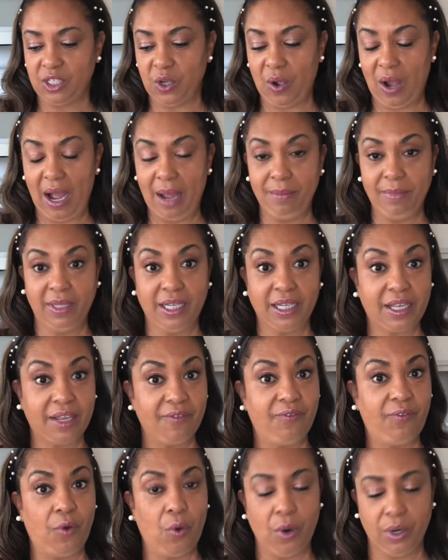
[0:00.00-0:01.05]
I'm
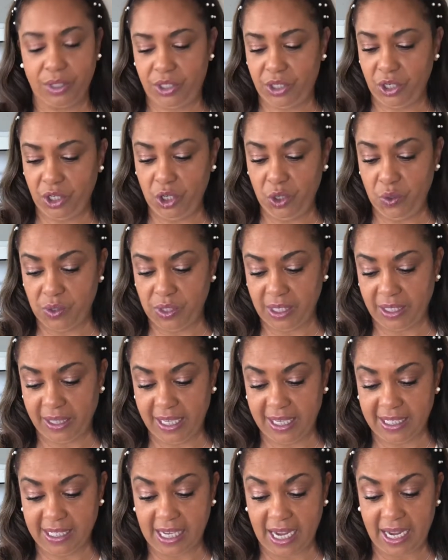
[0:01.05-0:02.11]
looking forward to using
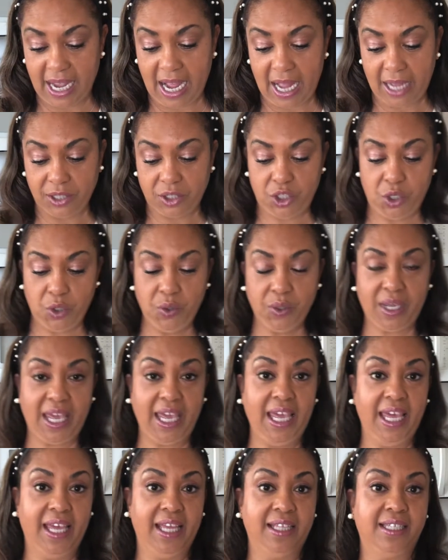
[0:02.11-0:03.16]
this. I got 2
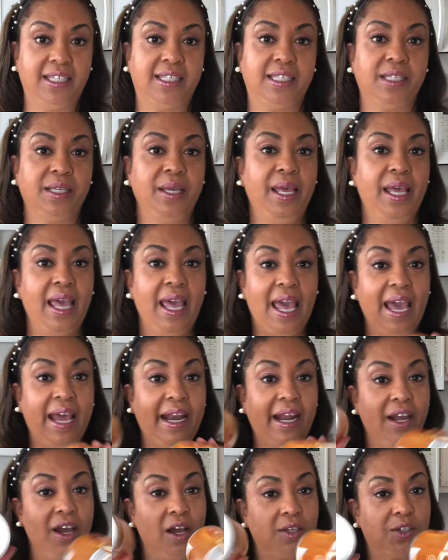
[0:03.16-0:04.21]
cans,
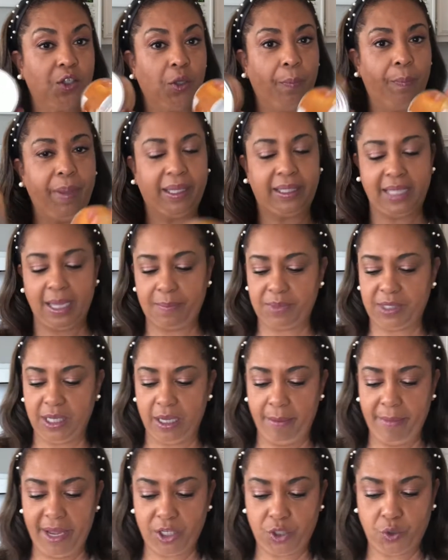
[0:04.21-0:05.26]
and I also picked up
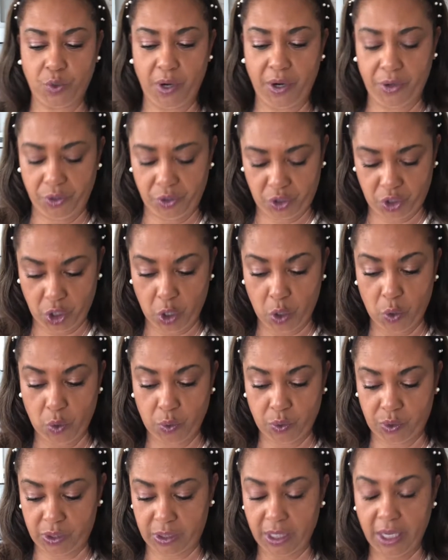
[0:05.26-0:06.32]
some at Trader
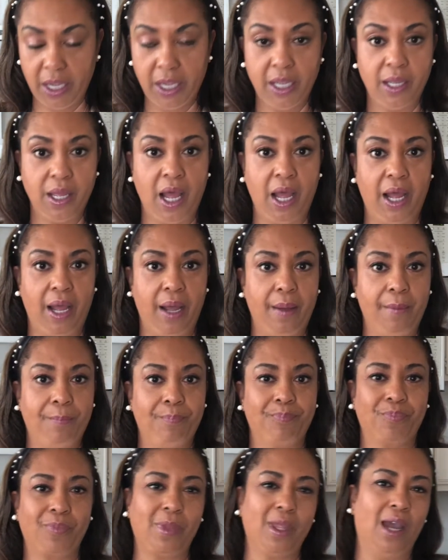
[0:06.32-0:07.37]
Joe's
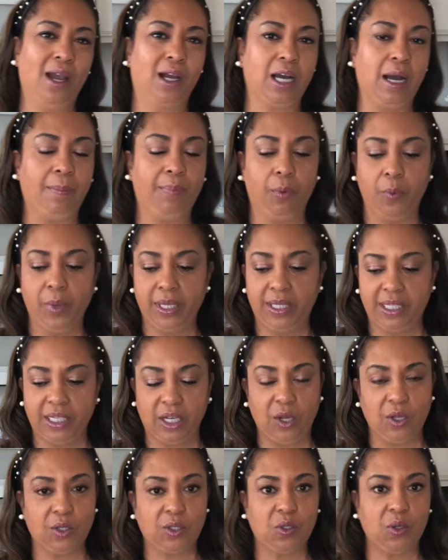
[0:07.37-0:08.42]
a couple of weeks
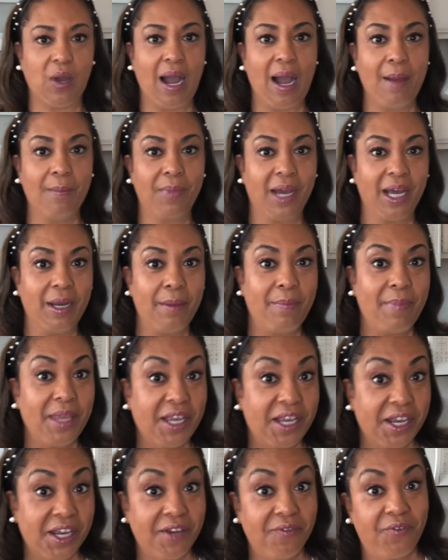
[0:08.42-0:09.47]
ago, so I'm gonna be
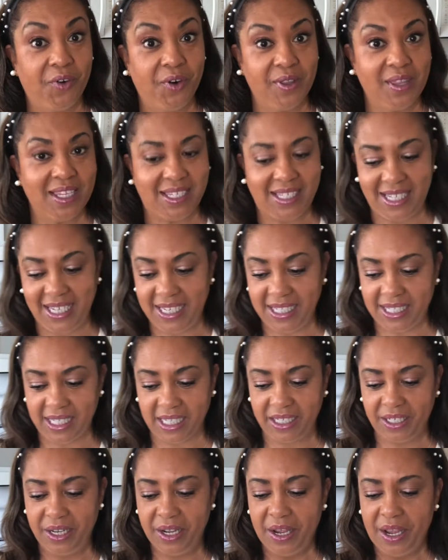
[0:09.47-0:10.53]
good for the
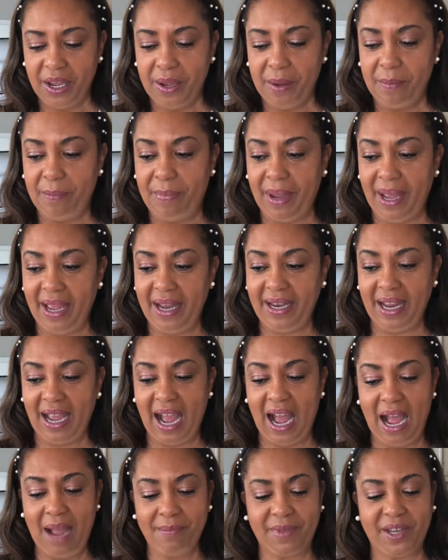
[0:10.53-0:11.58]
season. But
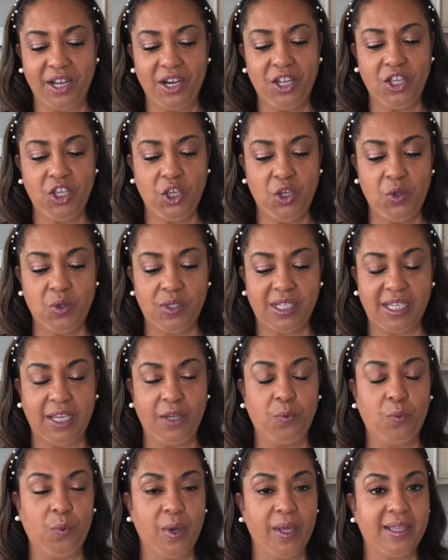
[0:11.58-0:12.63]
I'm gonna use
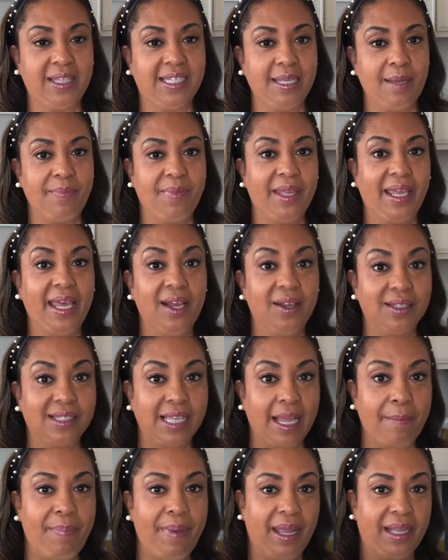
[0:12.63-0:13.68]
it with something else
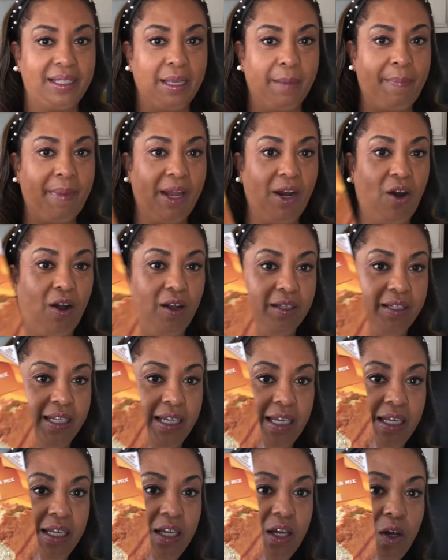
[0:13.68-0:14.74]
I picked up at
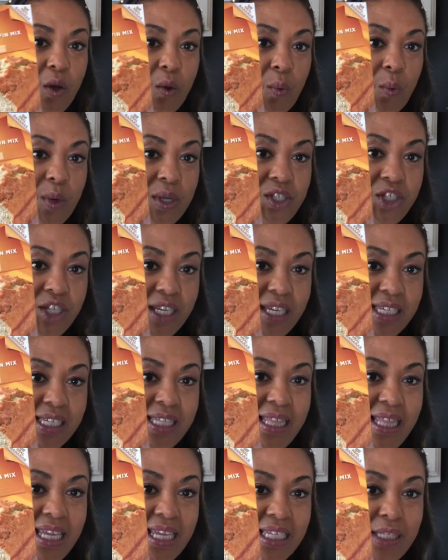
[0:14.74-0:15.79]
Aldi, which
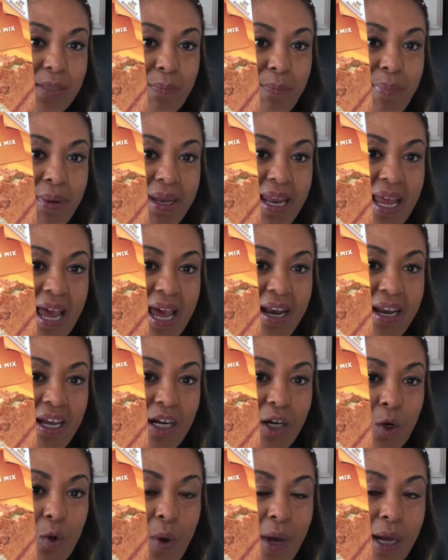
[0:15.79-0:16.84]
is this
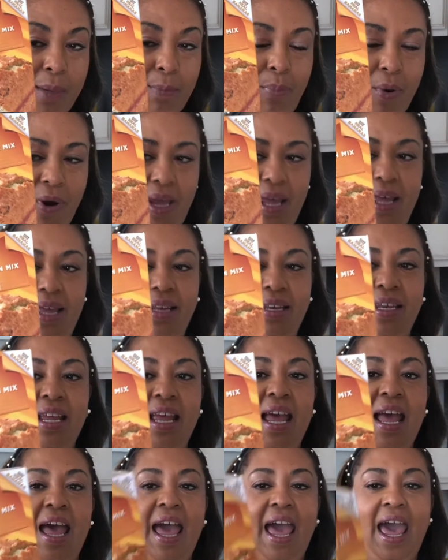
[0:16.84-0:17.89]
banana quick bread.
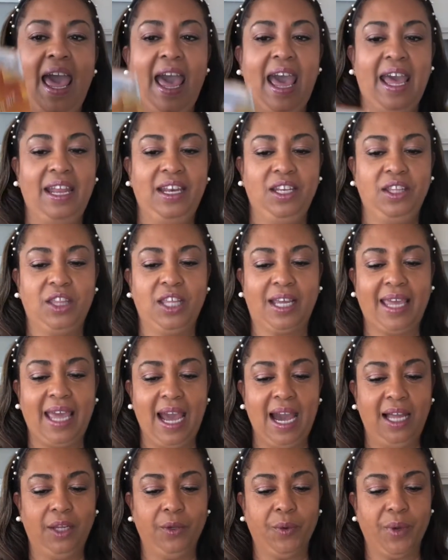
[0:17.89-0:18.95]
And the
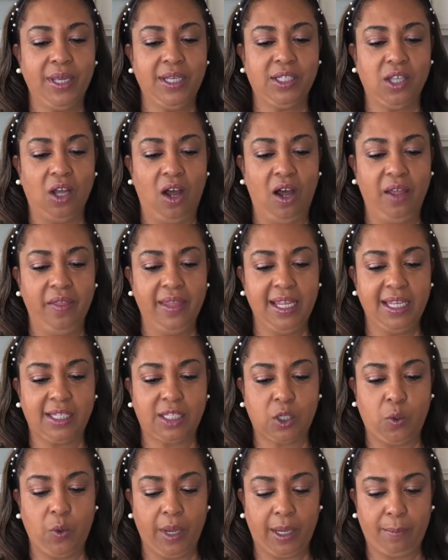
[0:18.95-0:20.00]
calories on this
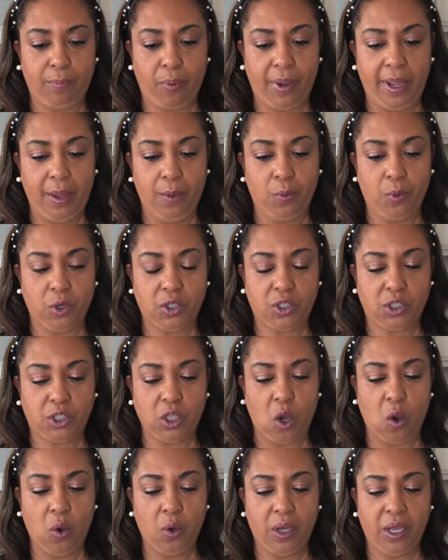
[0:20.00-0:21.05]
quick bread were
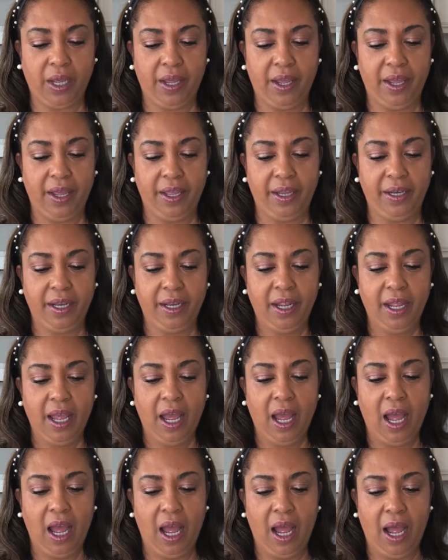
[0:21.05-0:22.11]
so good.
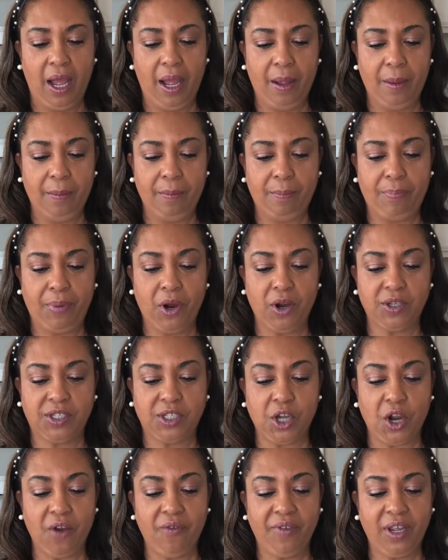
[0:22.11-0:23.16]
Per
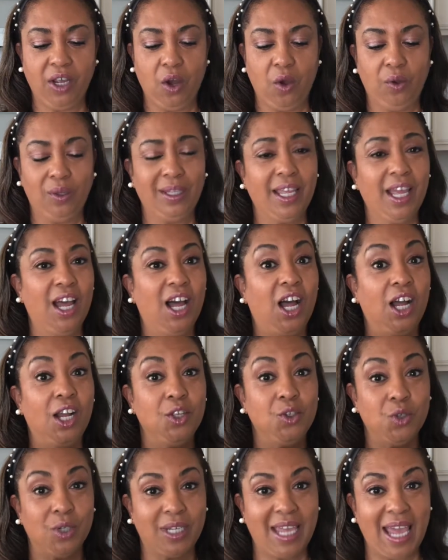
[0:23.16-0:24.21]
serving only
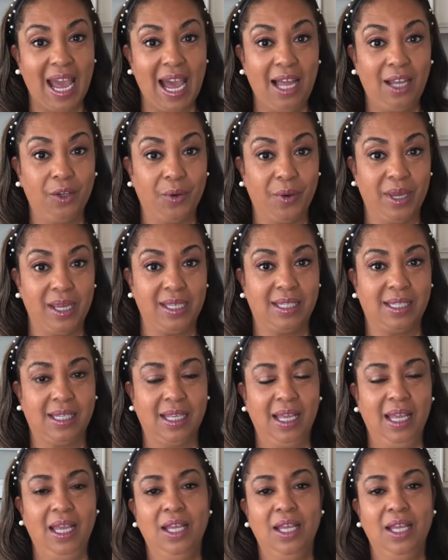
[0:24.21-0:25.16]
100 calories.